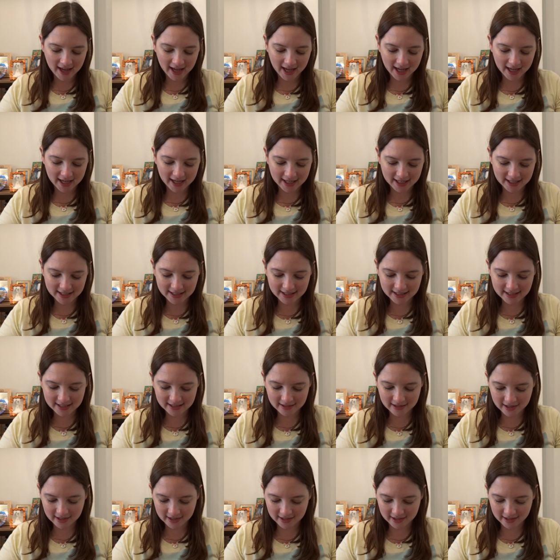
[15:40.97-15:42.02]
And
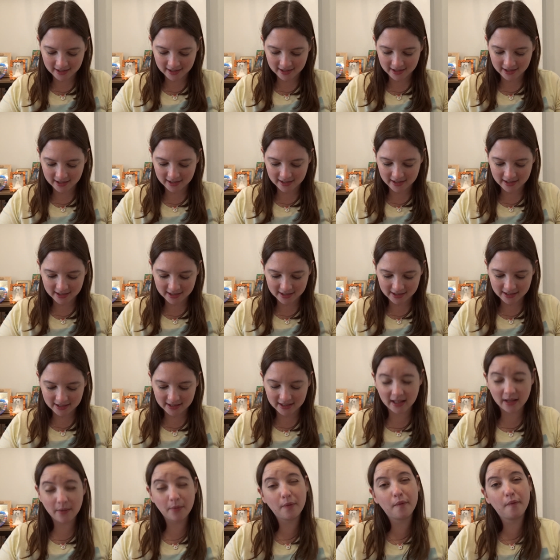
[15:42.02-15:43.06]
uh,
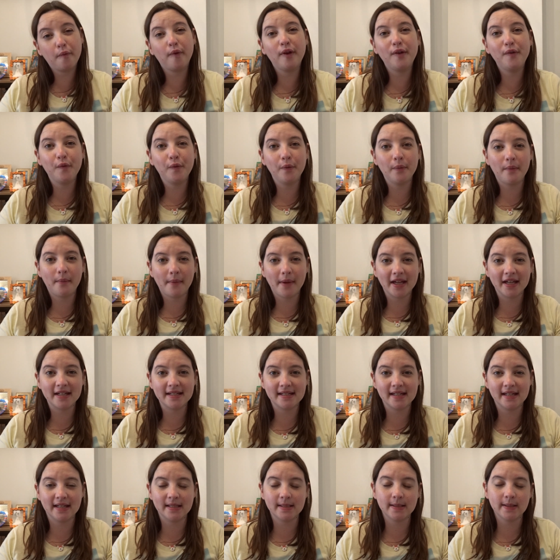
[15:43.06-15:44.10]
they were free from a
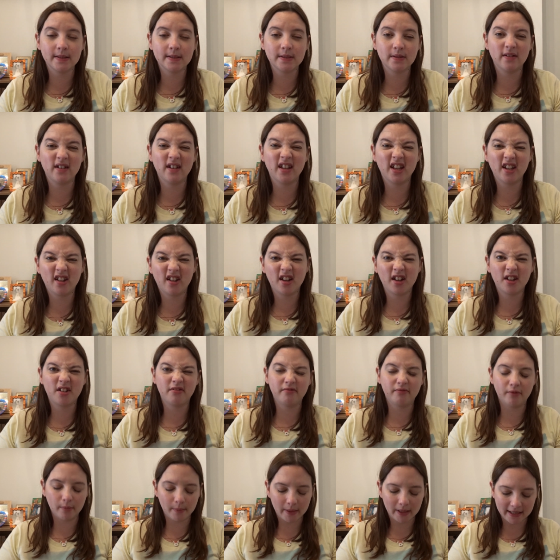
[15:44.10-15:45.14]
magazine, so it's not like I
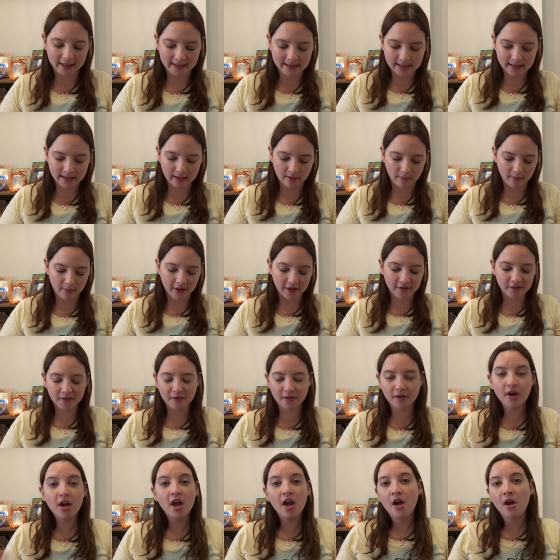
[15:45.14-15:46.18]
could replace them. But I
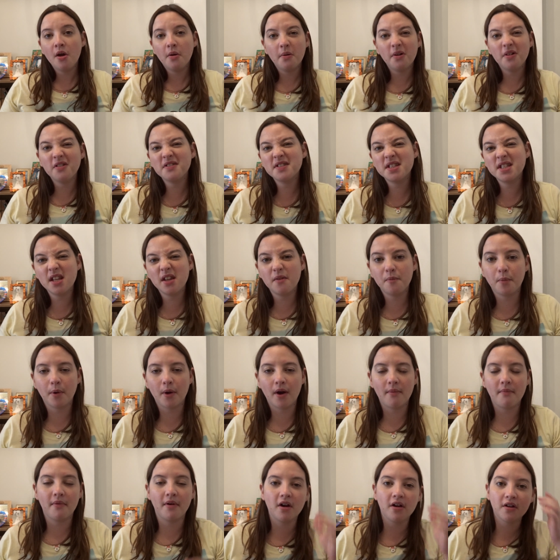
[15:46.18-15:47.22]
thought, well, I'll see if
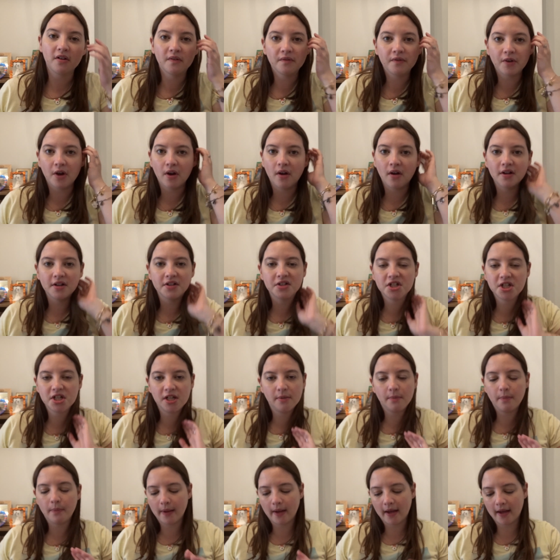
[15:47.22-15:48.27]
Primark have got a
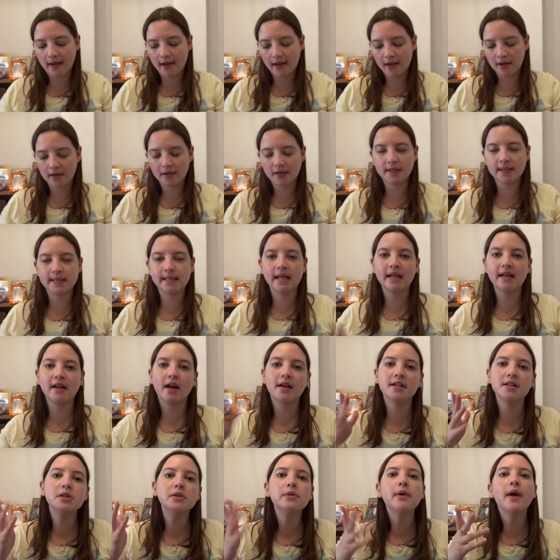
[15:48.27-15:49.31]
cheap pair. Because I,
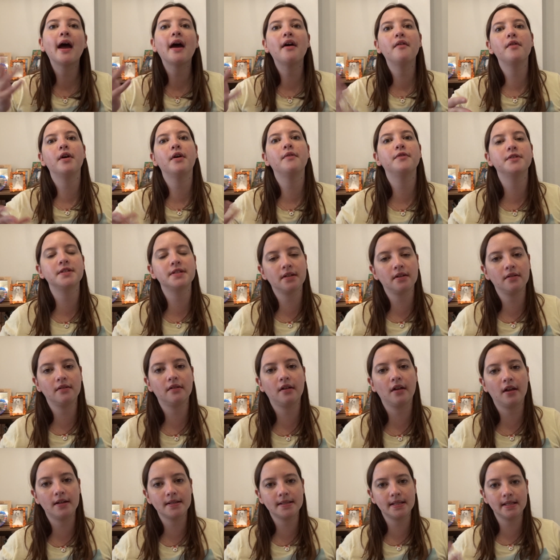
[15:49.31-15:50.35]
I do have other
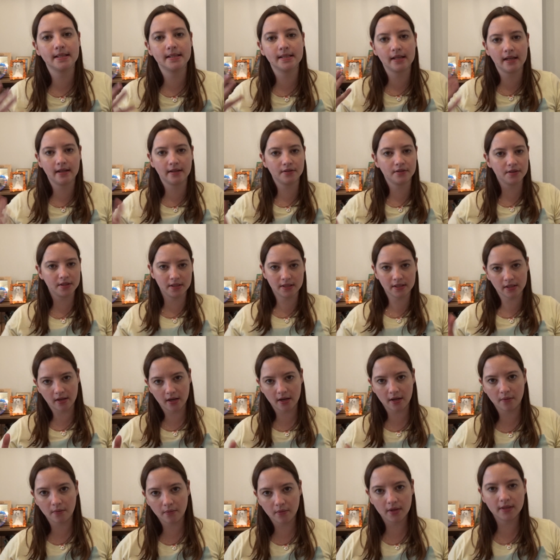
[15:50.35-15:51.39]
sunglasses, like
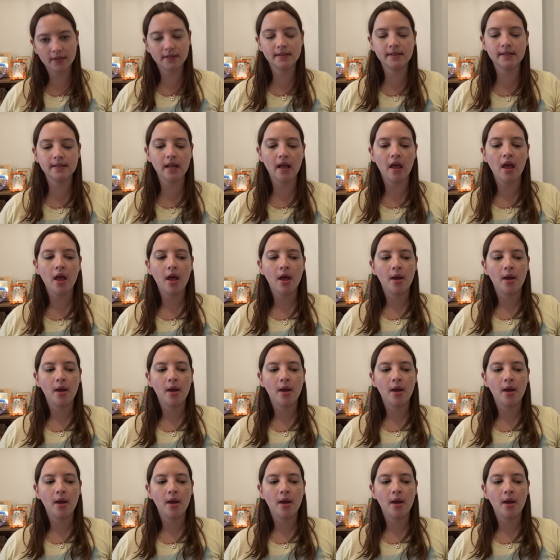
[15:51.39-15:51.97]
designer ones.